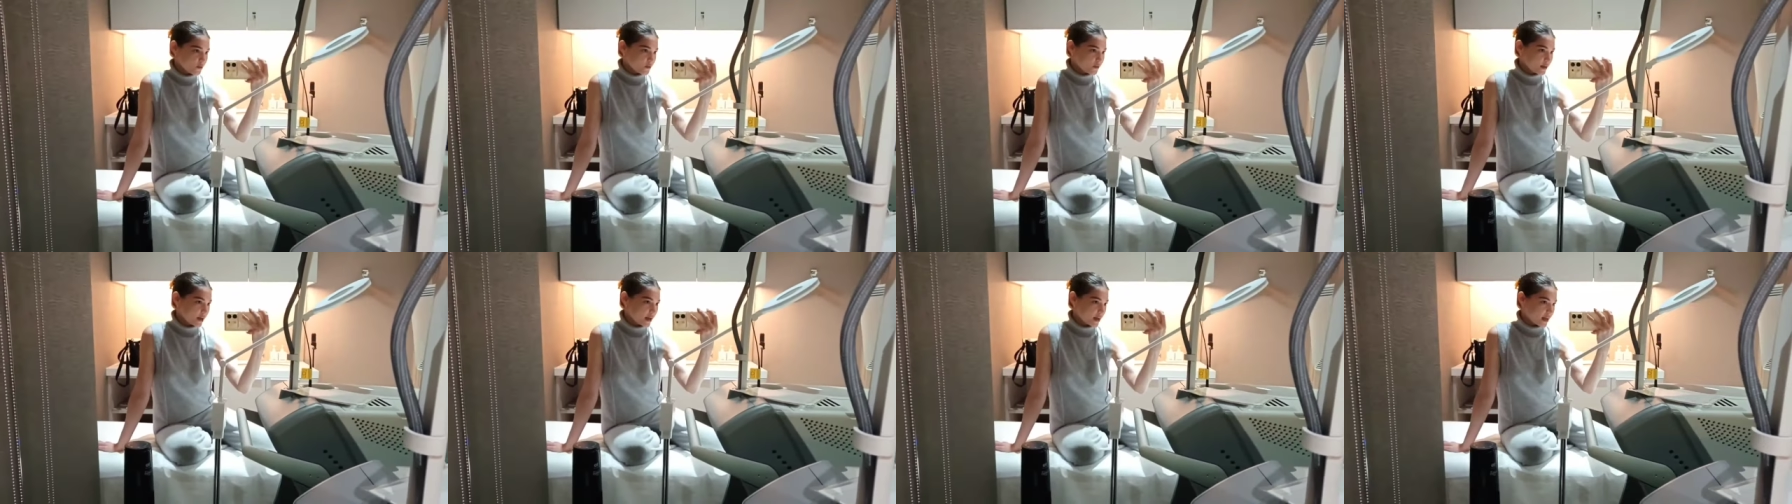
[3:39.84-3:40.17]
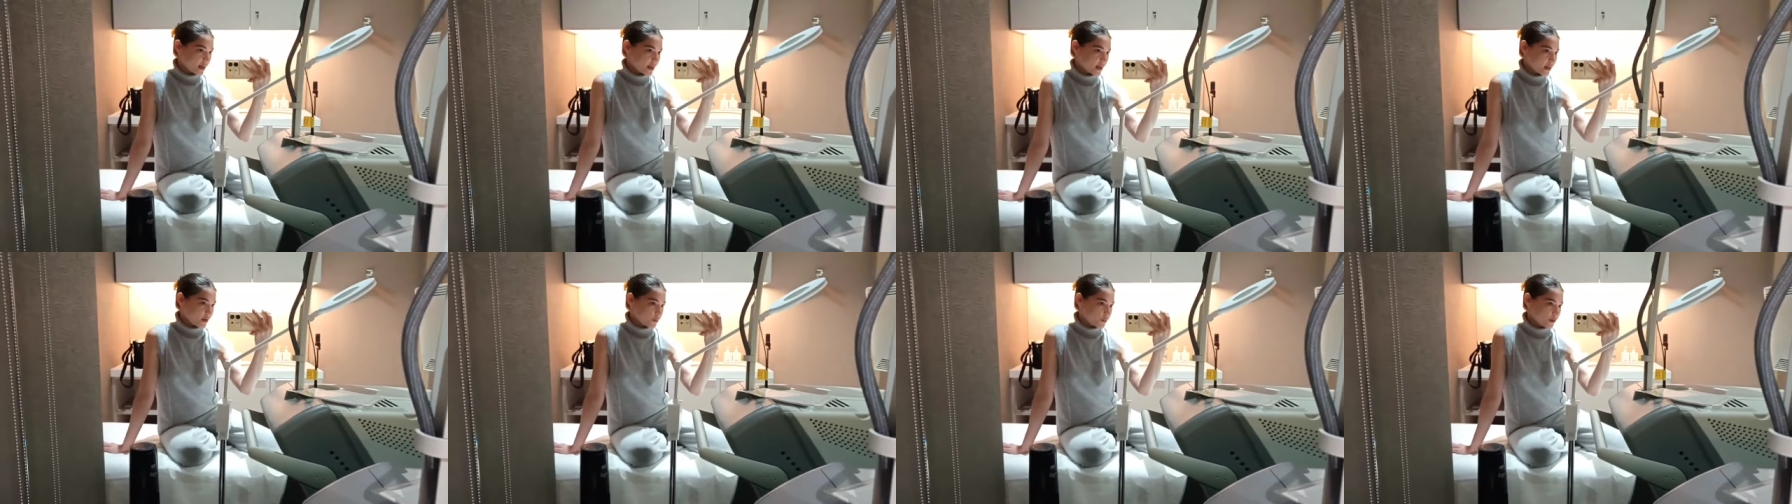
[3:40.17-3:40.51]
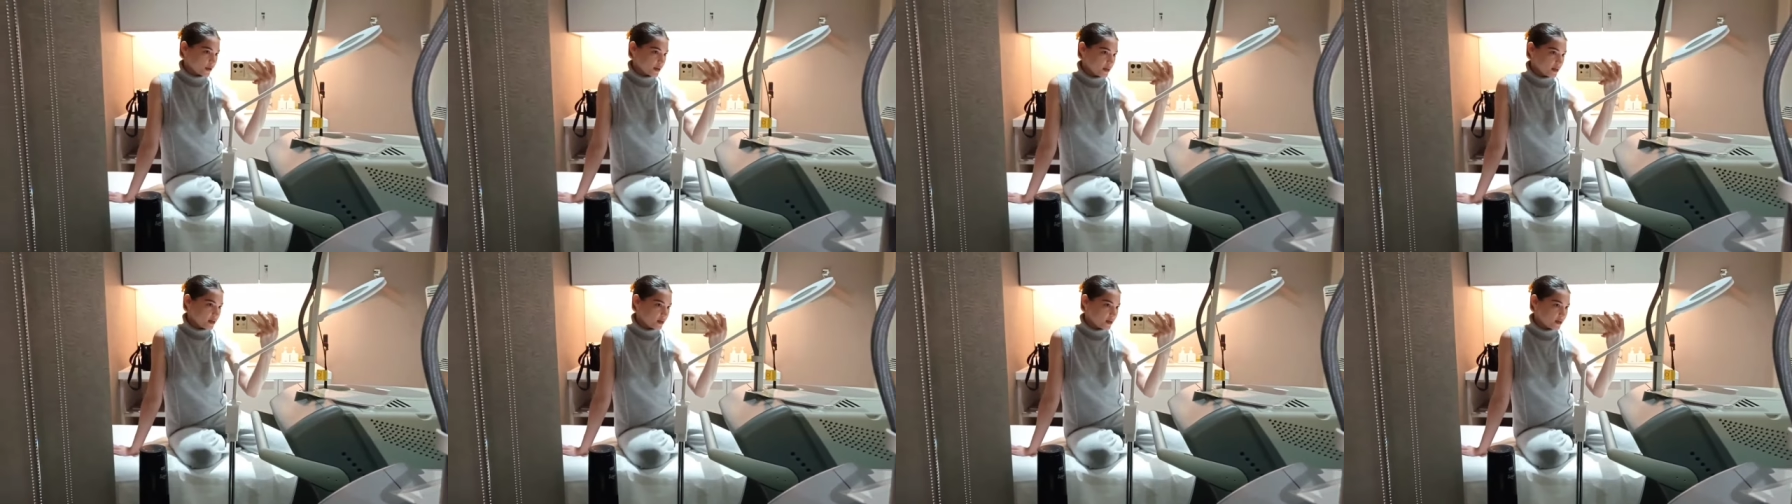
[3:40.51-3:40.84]
Alright,
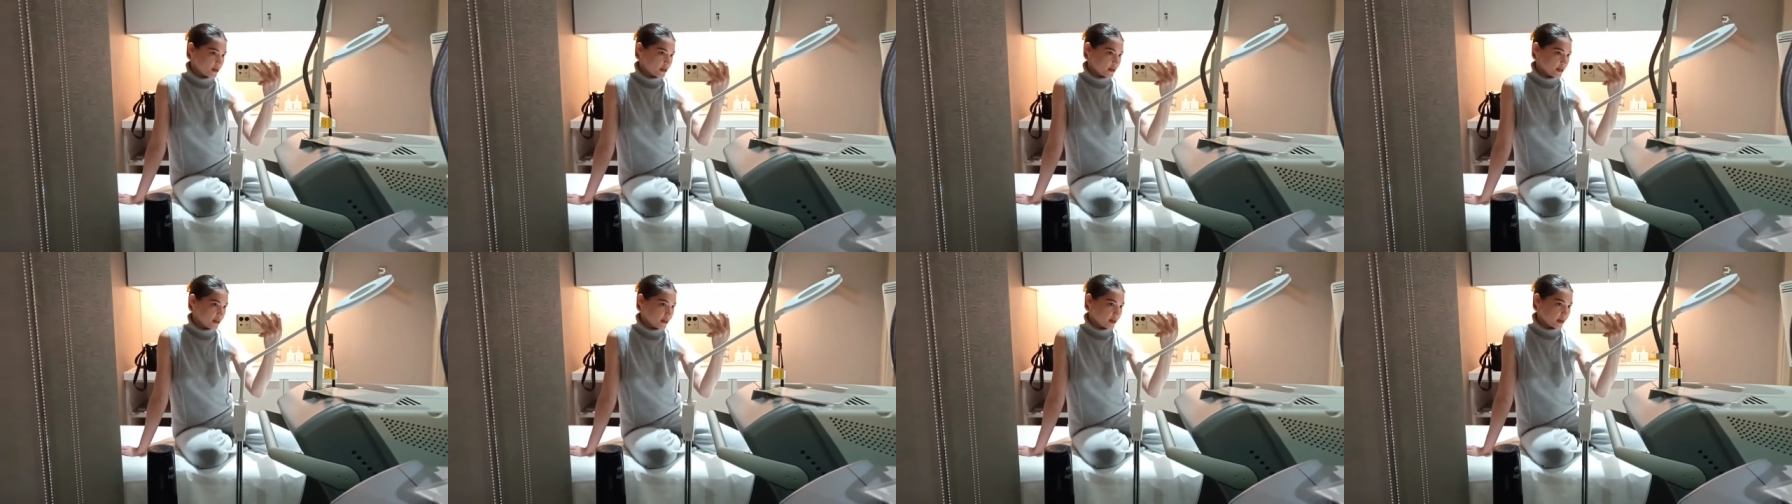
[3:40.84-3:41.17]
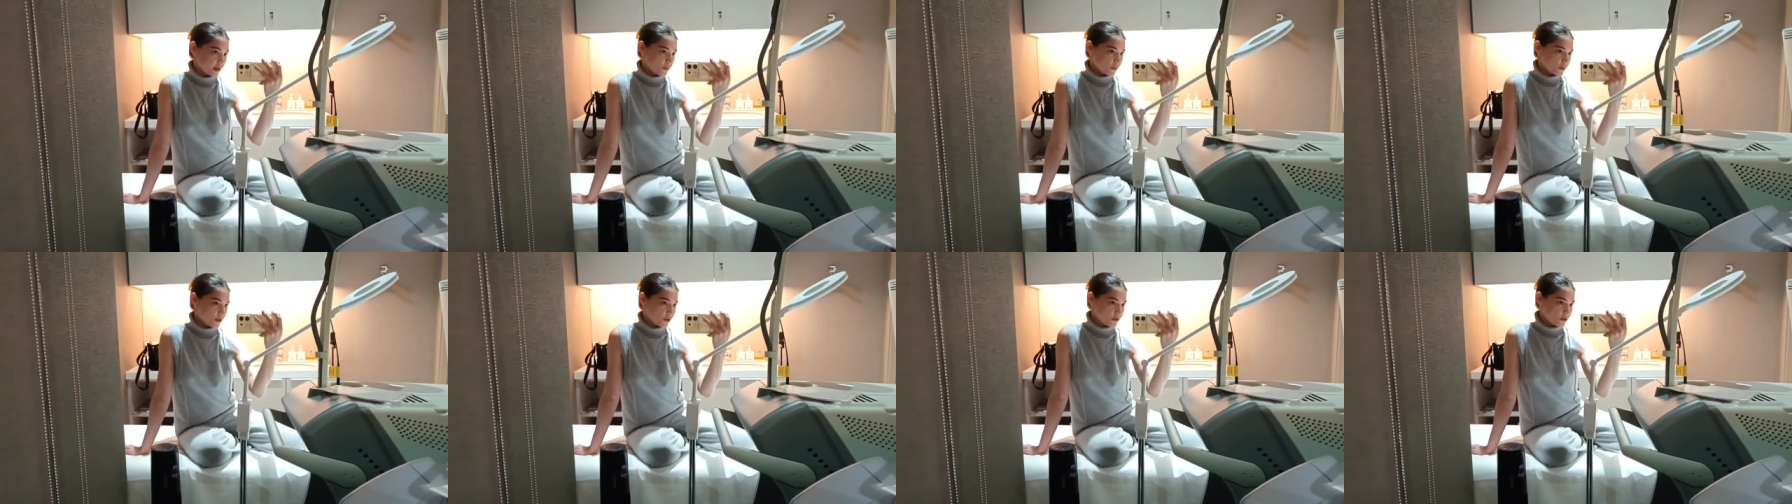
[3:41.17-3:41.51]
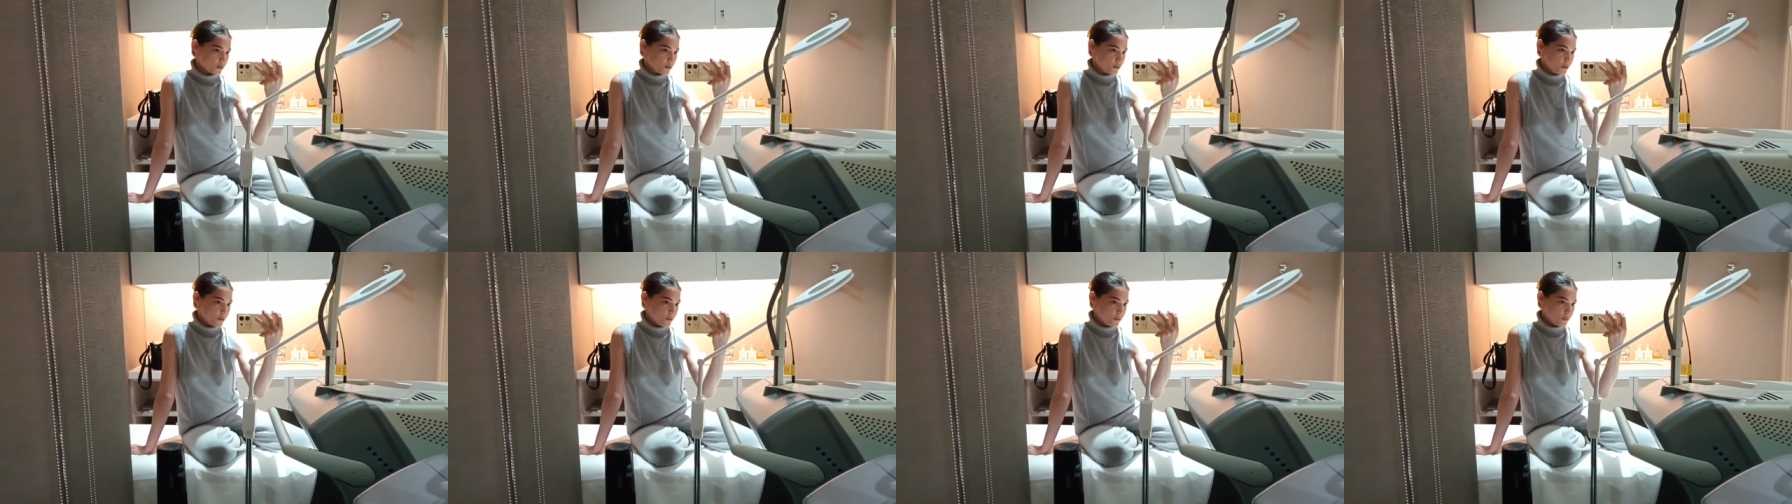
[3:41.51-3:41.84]
we're here now in our
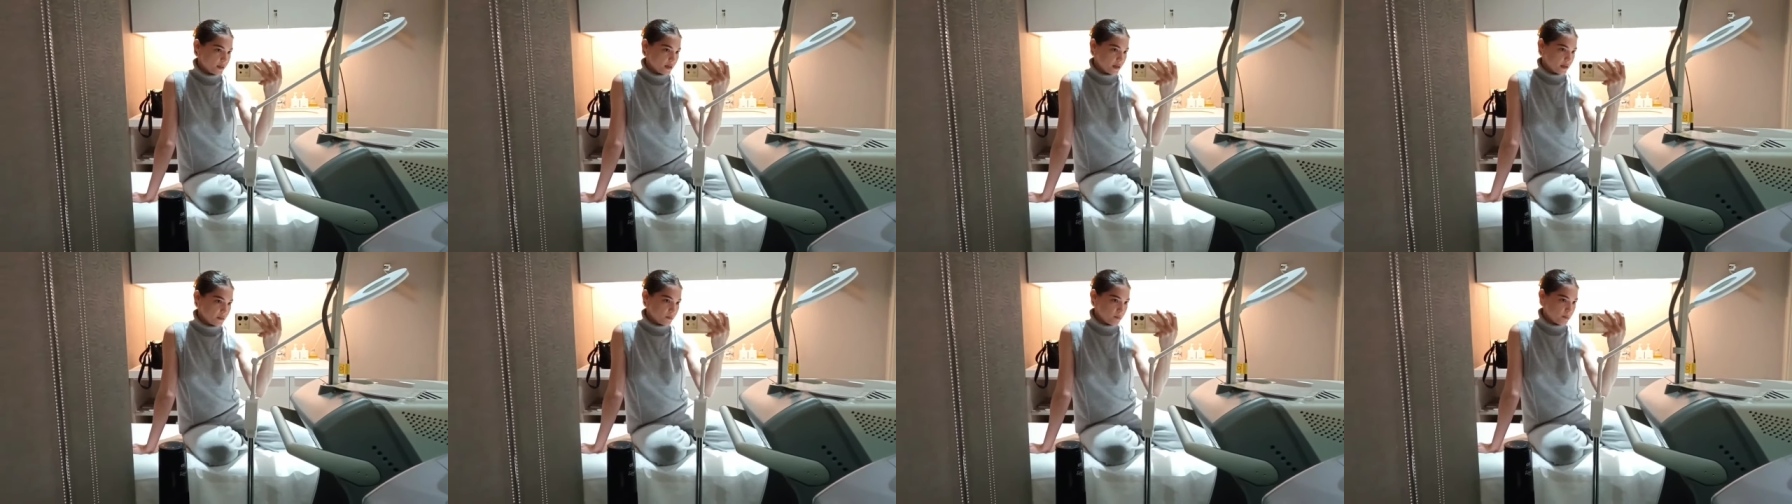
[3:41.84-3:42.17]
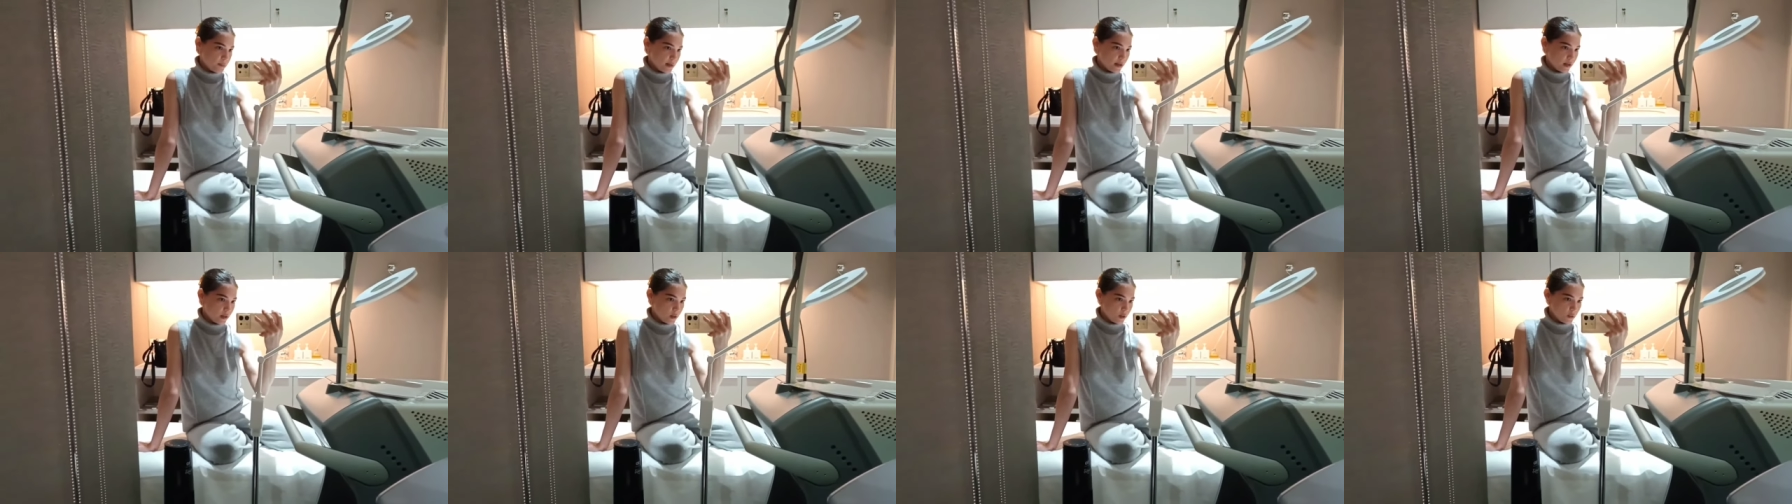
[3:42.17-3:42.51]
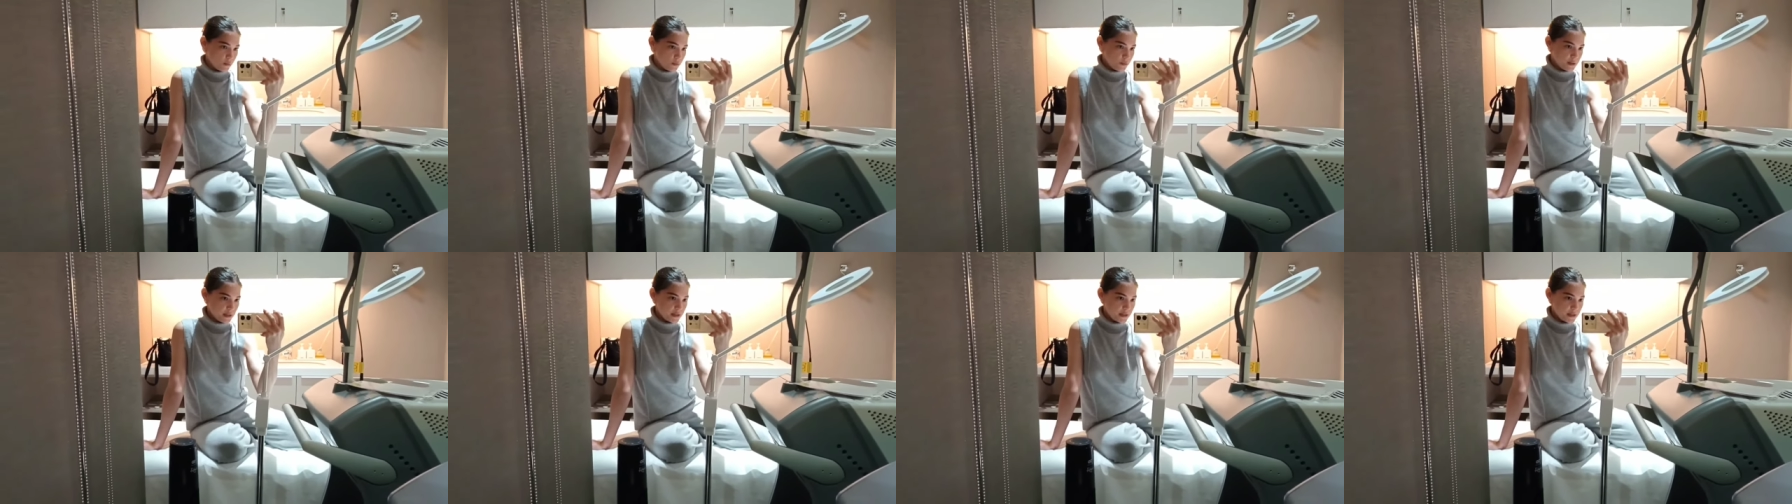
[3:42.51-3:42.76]
room in Belo.